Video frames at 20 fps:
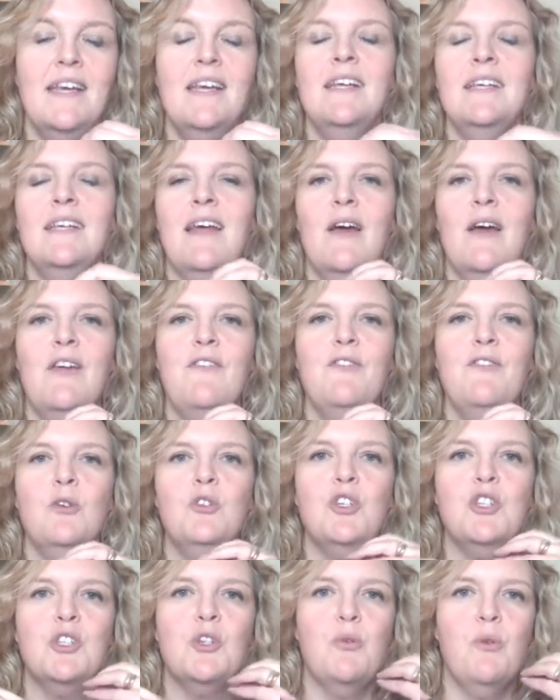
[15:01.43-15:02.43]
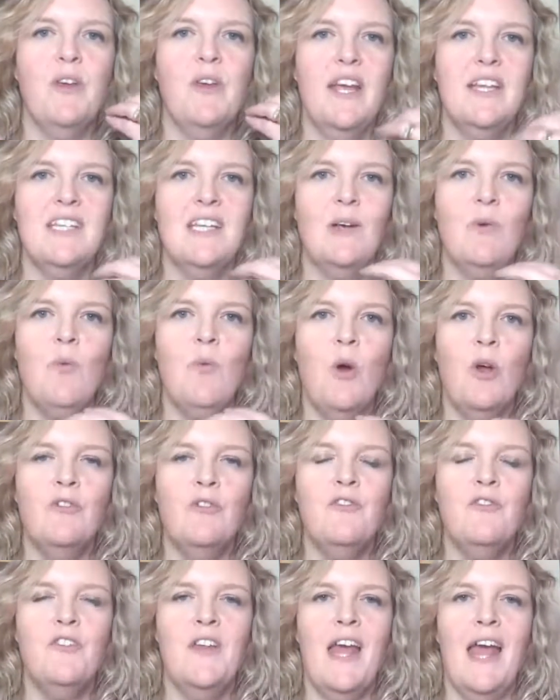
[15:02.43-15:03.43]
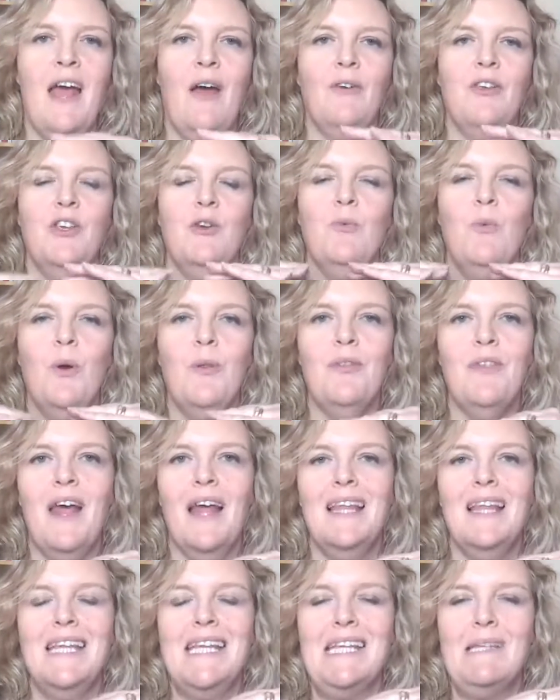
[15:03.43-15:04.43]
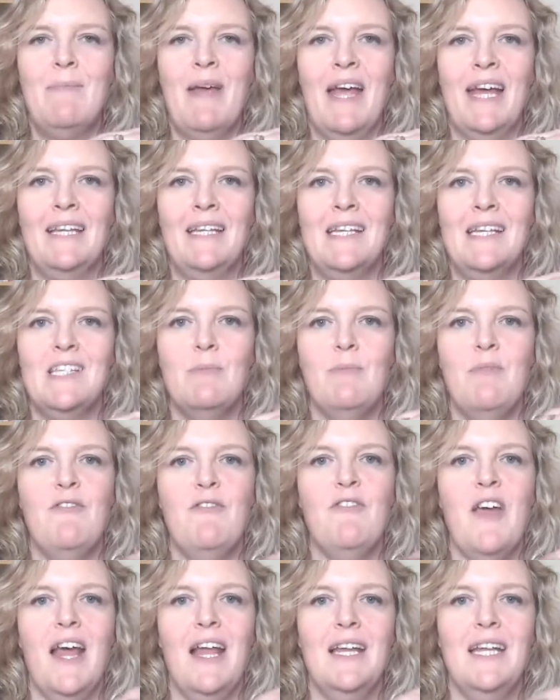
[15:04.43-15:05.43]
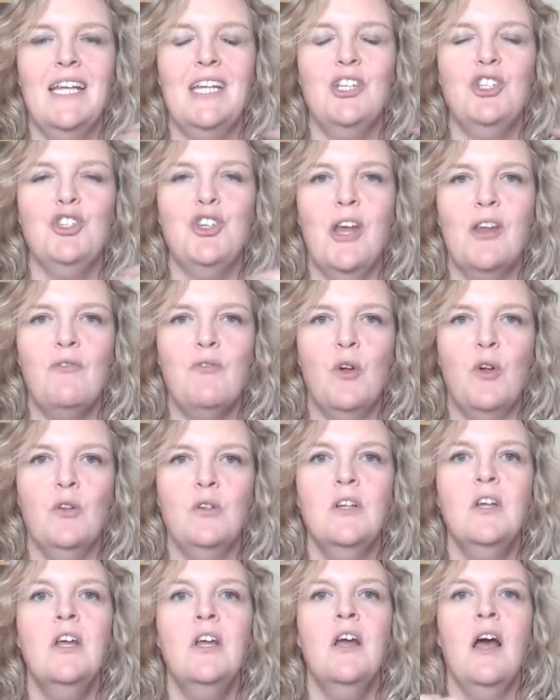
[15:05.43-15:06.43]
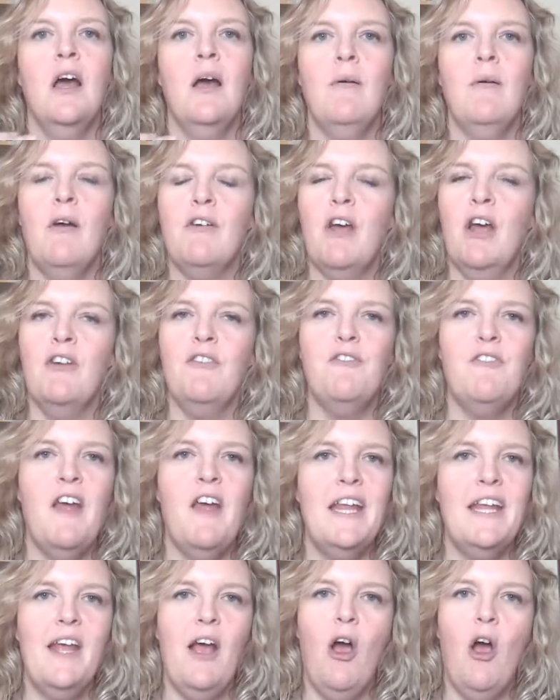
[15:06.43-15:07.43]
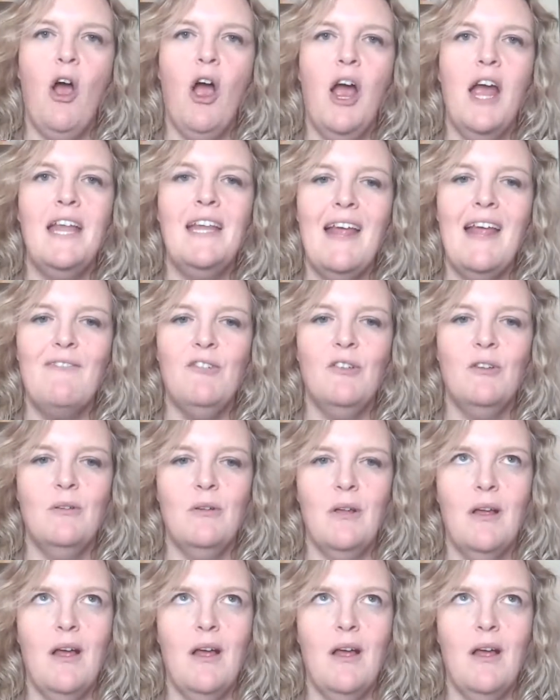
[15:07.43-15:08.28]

Now, if you're just creating one for now, you want that lead magnet to be fairly general, a kind of fairly high level